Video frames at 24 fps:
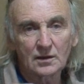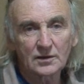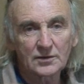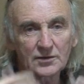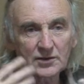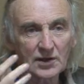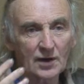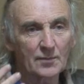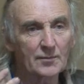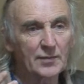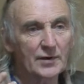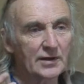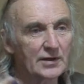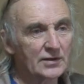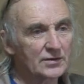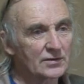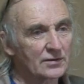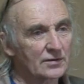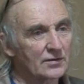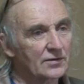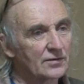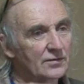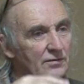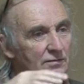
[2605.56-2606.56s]
sampa
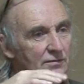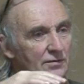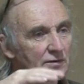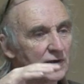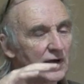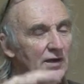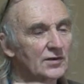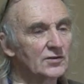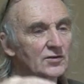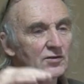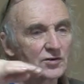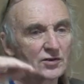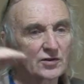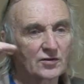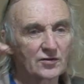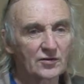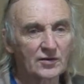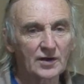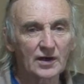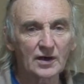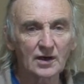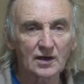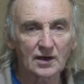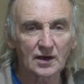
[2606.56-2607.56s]
is just, just
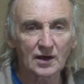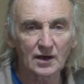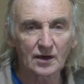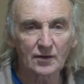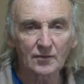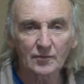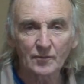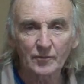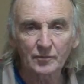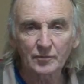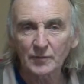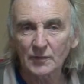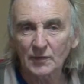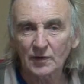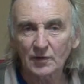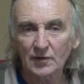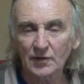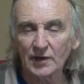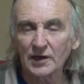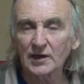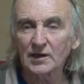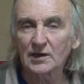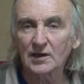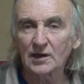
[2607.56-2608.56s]
thinking,
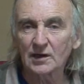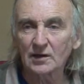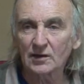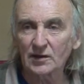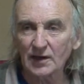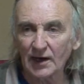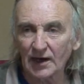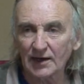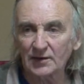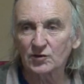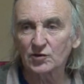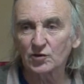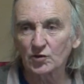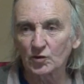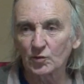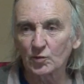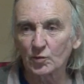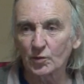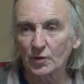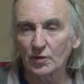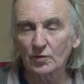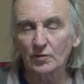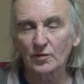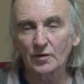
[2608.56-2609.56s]
thinking that you
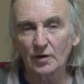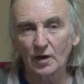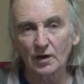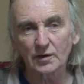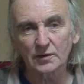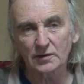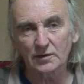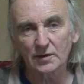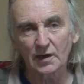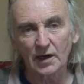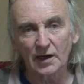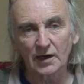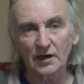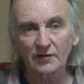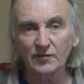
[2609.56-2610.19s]
will not die.